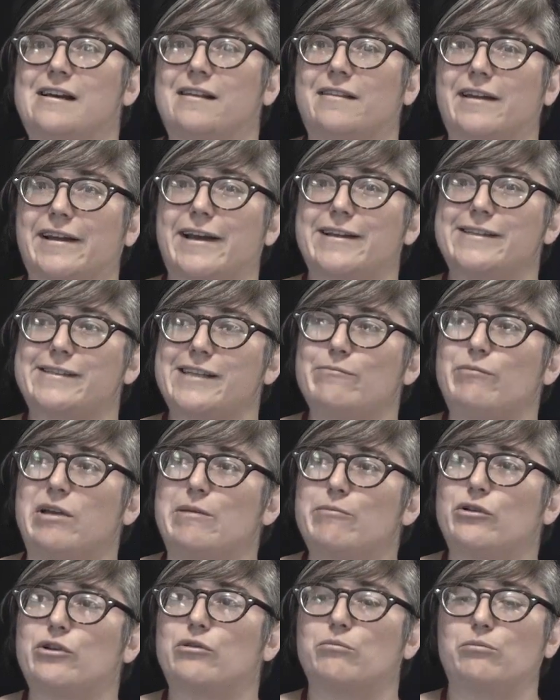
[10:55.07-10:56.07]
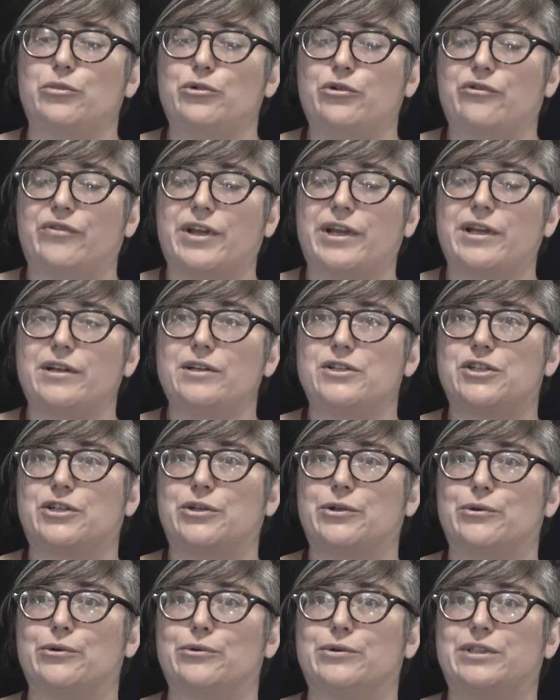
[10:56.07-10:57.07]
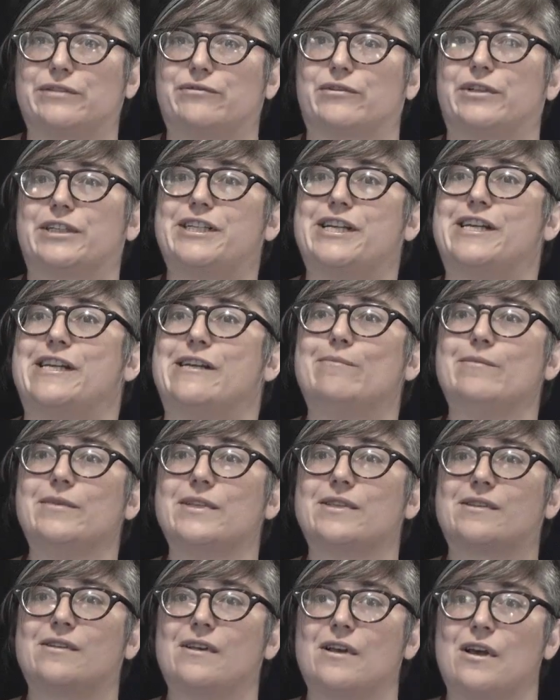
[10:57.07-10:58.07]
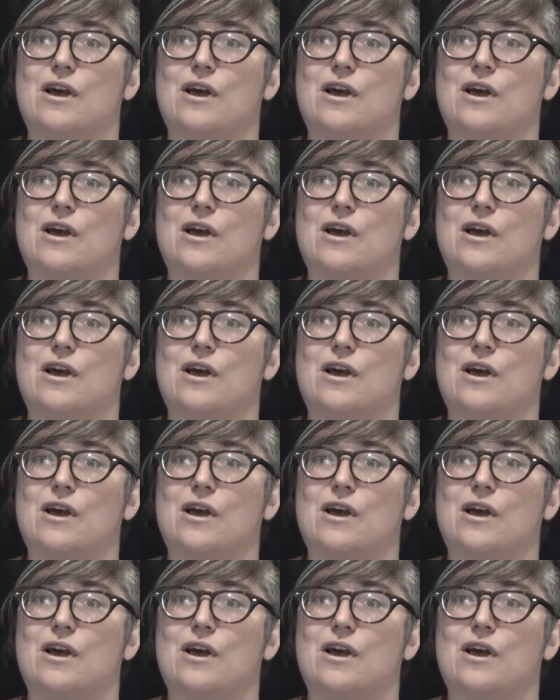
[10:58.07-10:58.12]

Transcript: like I said, people are moving to different teams